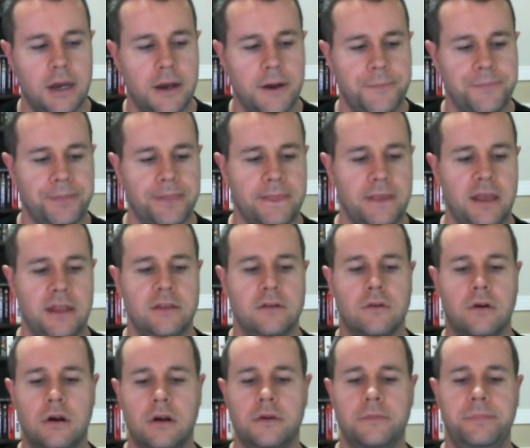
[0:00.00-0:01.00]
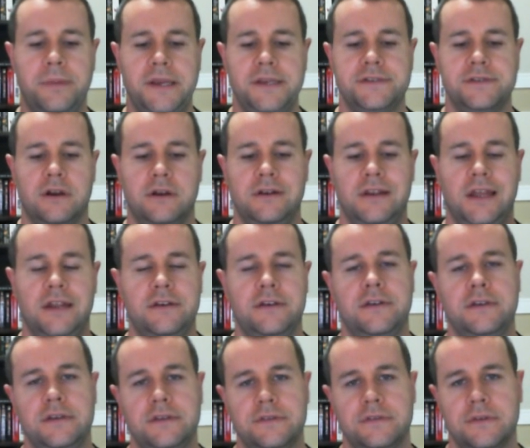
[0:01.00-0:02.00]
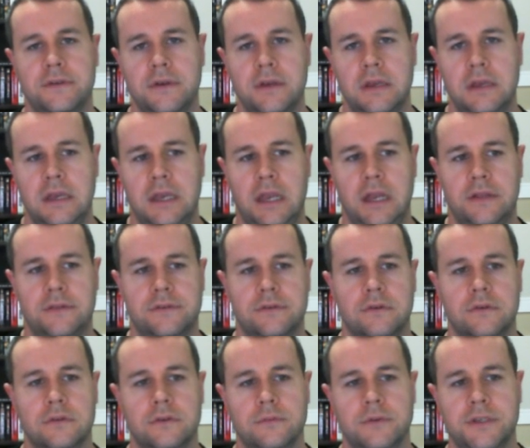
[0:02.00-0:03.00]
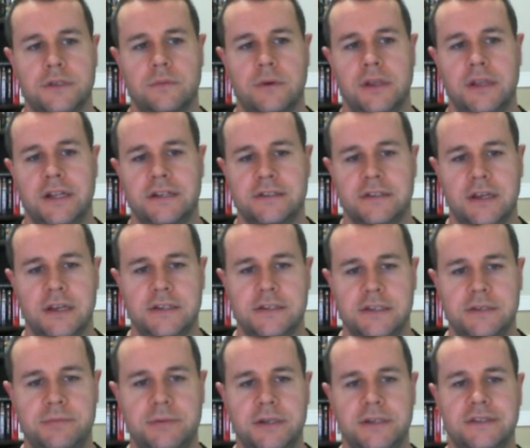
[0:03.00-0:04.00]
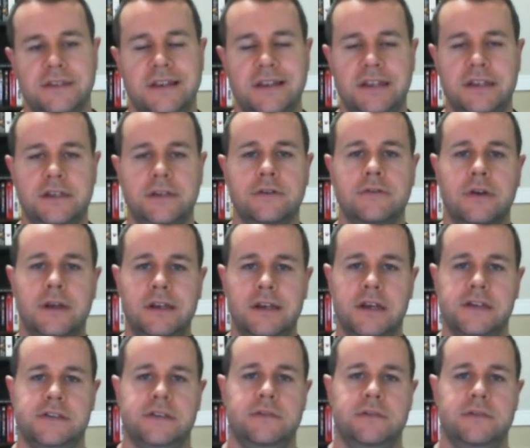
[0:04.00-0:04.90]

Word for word: um, and they're all based on entities. And so the reason why that's nice is because they integrate